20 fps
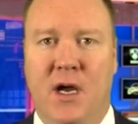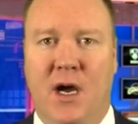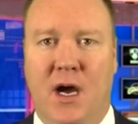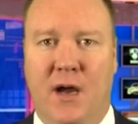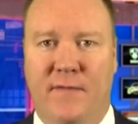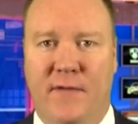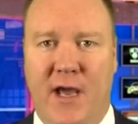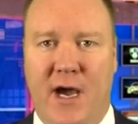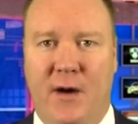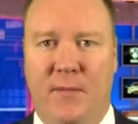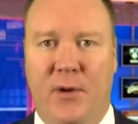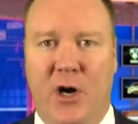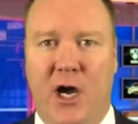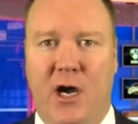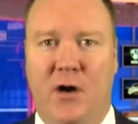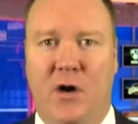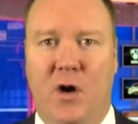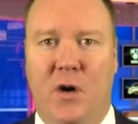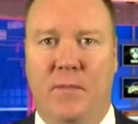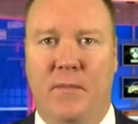I've now
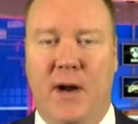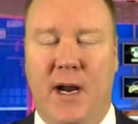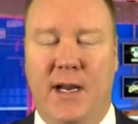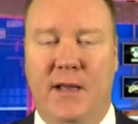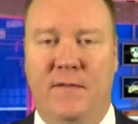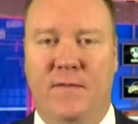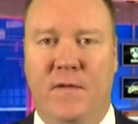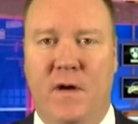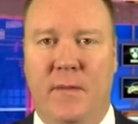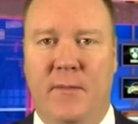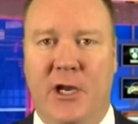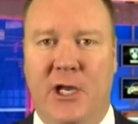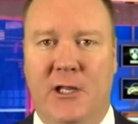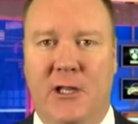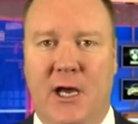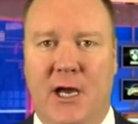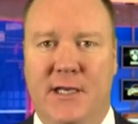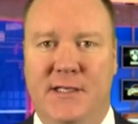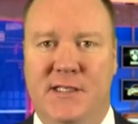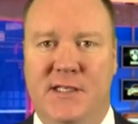brought home money for my
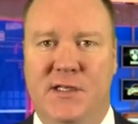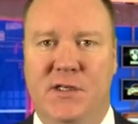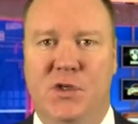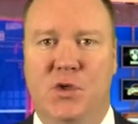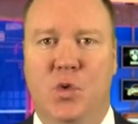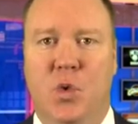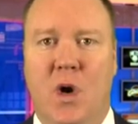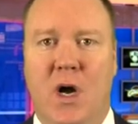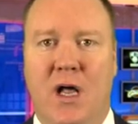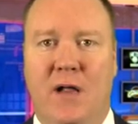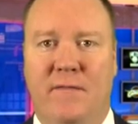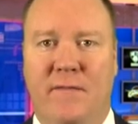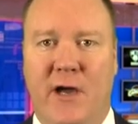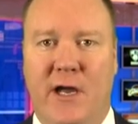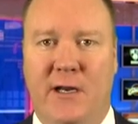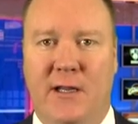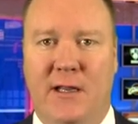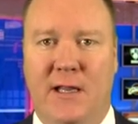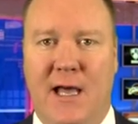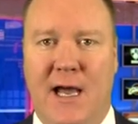clients in 12
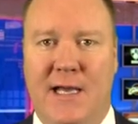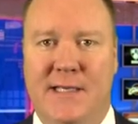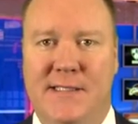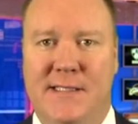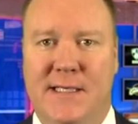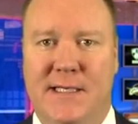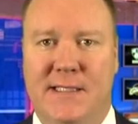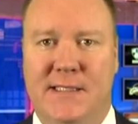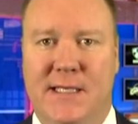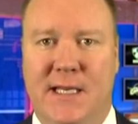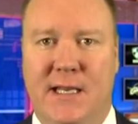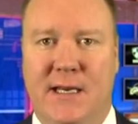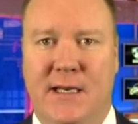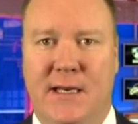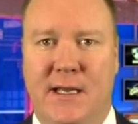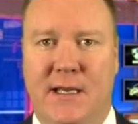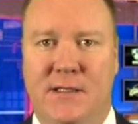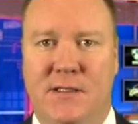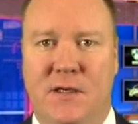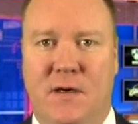out of the last 16
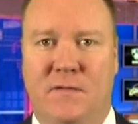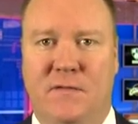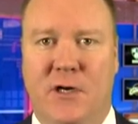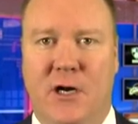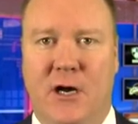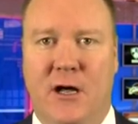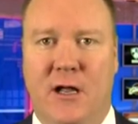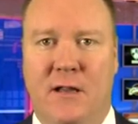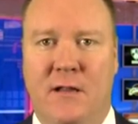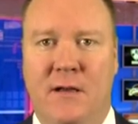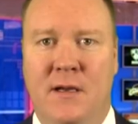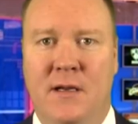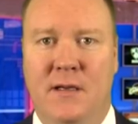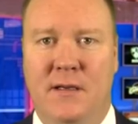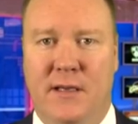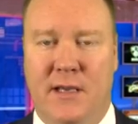days overall.